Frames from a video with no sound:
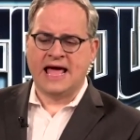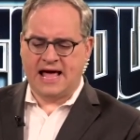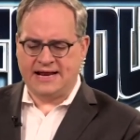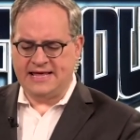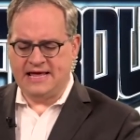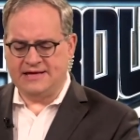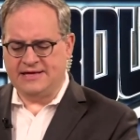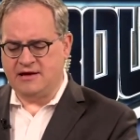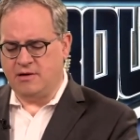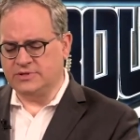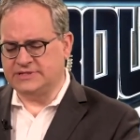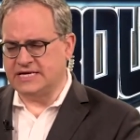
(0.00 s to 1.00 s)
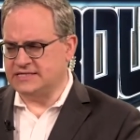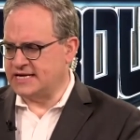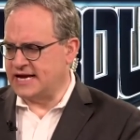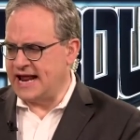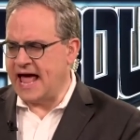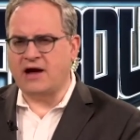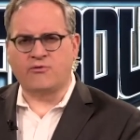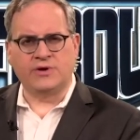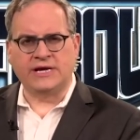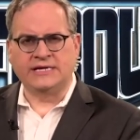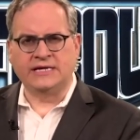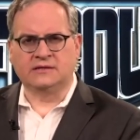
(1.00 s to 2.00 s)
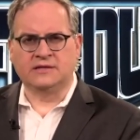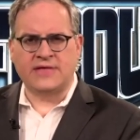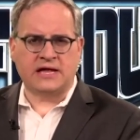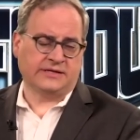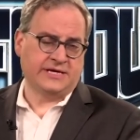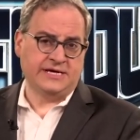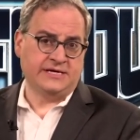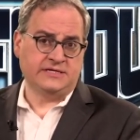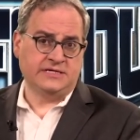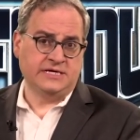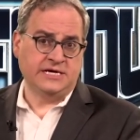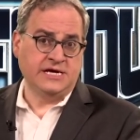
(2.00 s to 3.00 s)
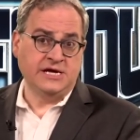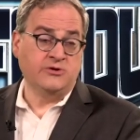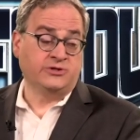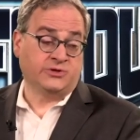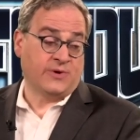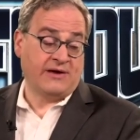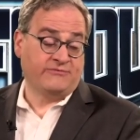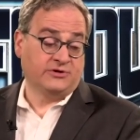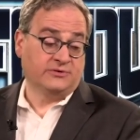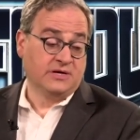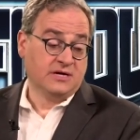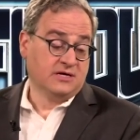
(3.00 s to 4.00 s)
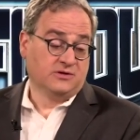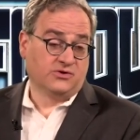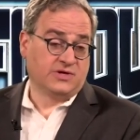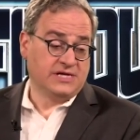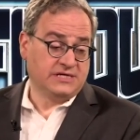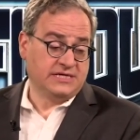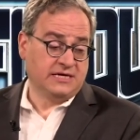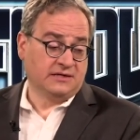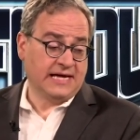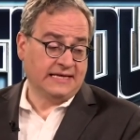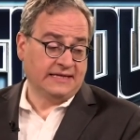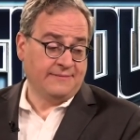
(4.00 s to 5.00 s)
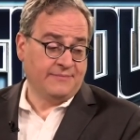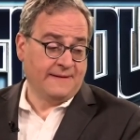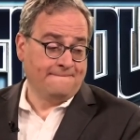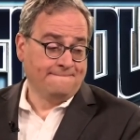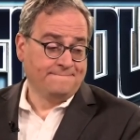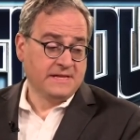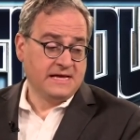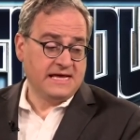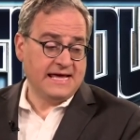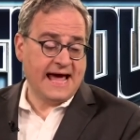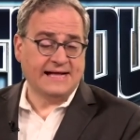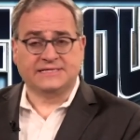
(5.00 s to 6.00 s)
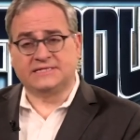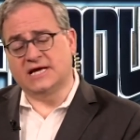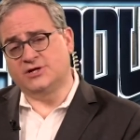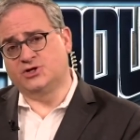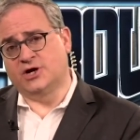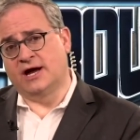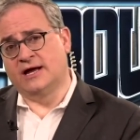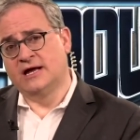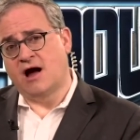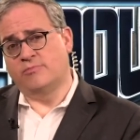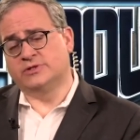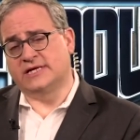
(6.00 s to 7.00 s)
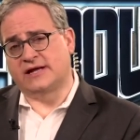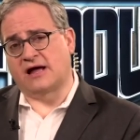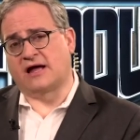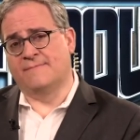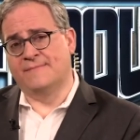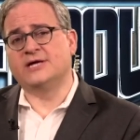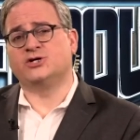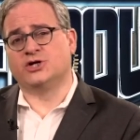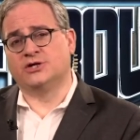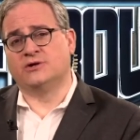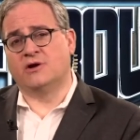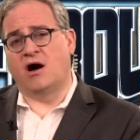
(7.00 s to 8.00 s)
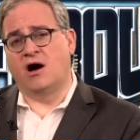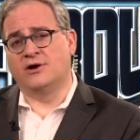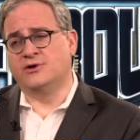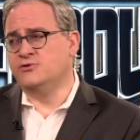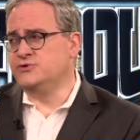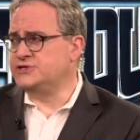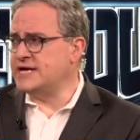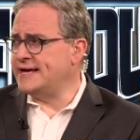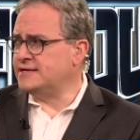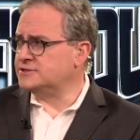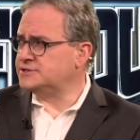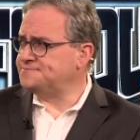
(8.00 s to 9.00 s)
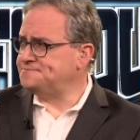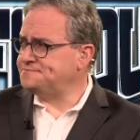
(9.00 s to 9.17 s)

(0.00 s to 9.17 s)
And he he almost has like an equity deal in that. He, he used to. I haven't looked at his deal lately, but he had such a almost like a commission on new sales.